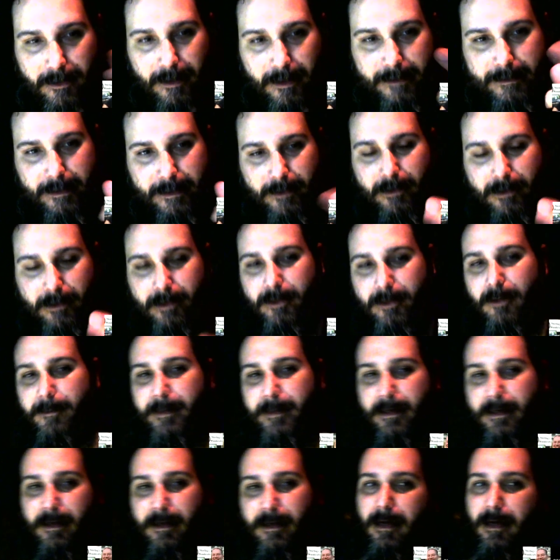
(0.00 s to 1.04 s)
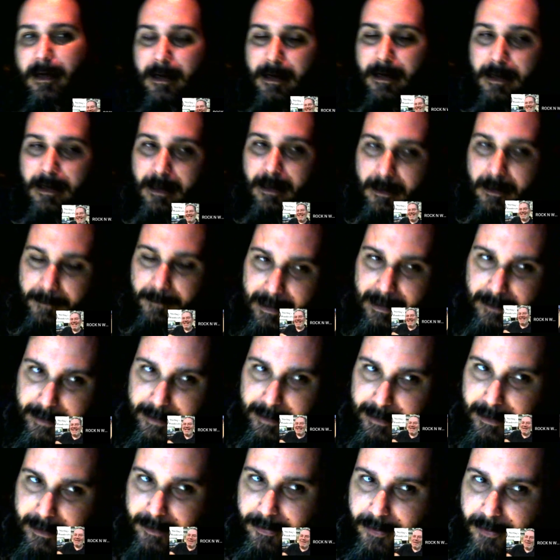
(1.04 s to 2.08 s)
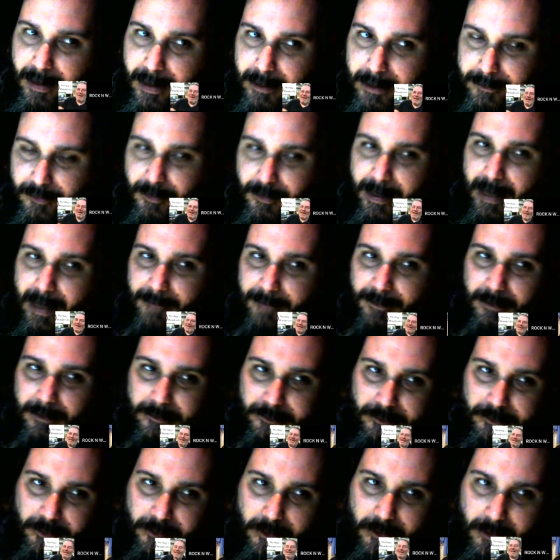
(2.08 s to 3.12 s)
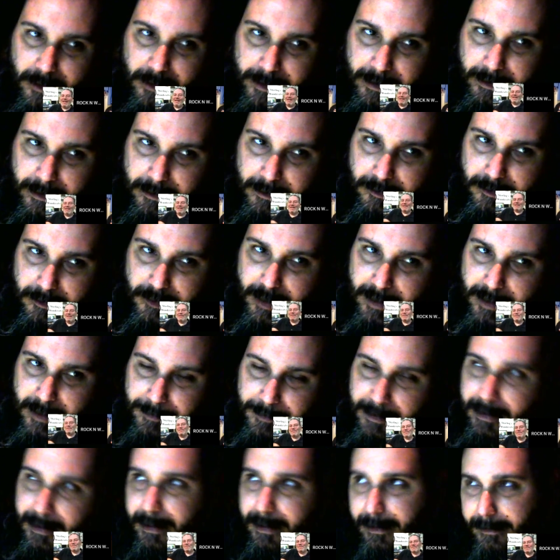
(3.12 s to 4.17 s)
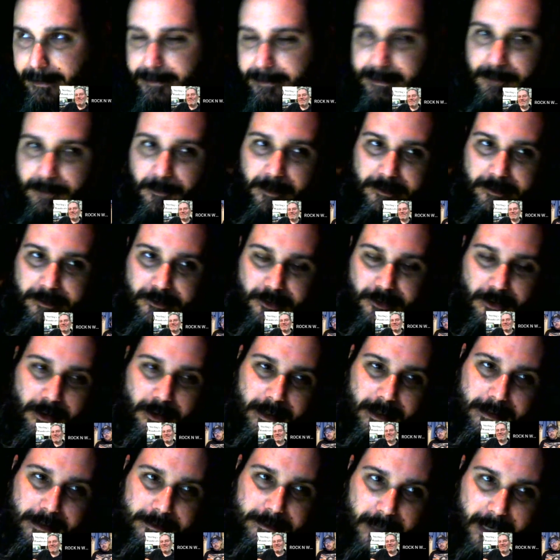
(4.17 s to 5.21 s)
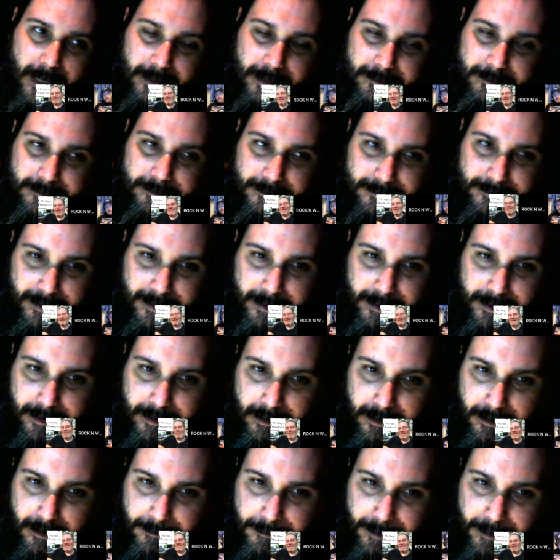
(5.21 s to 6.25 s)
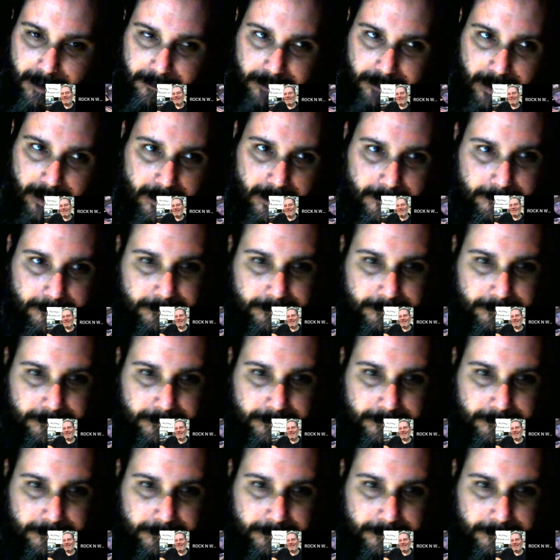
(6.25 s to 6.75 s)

a little bit about any thoughts you have on Sterling, JP, and let's see what Sterling has to say about that.